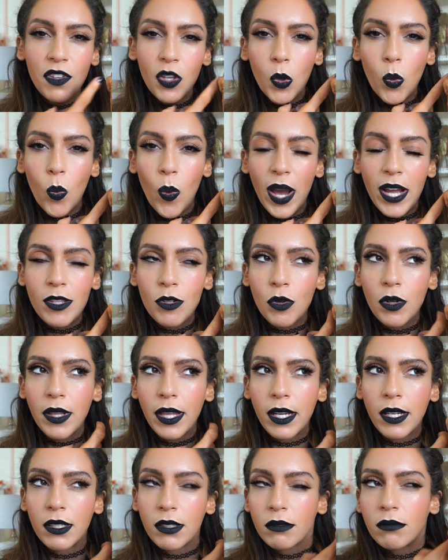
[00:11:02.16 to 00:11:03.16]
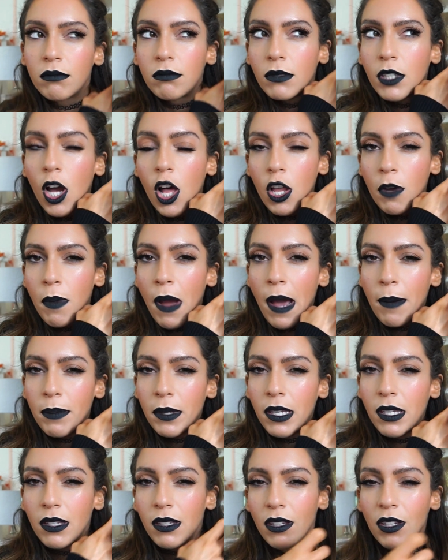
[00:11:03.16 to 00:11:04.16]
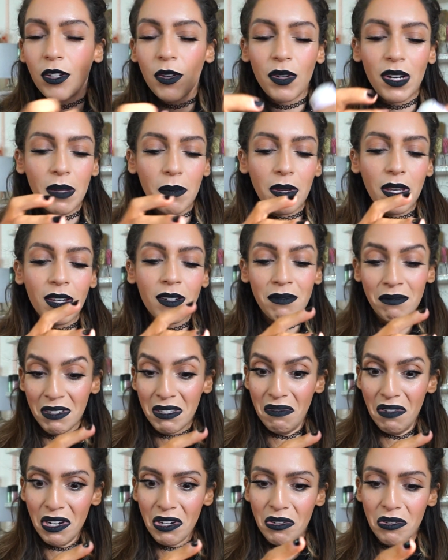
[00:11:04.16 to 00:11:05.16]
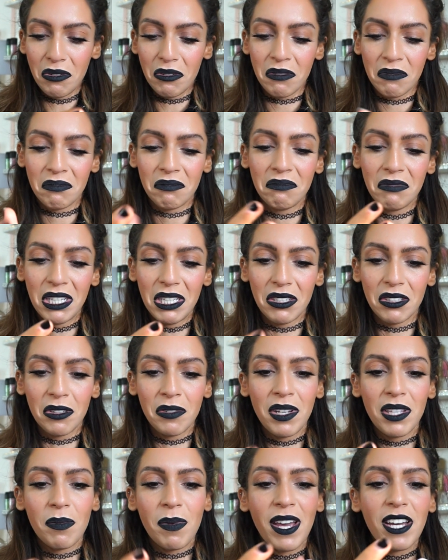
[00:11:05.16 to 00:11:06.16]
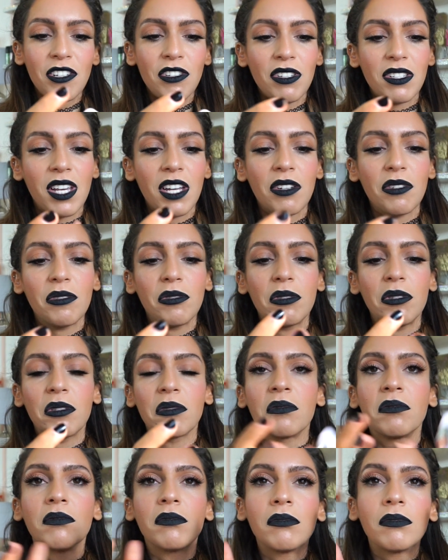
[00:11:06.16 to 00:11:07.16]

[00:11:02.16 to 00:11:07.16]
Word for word: feel wet or like color poppy. You know what I mean? It's very cool. I don't know. And the packaging is kind of cool too.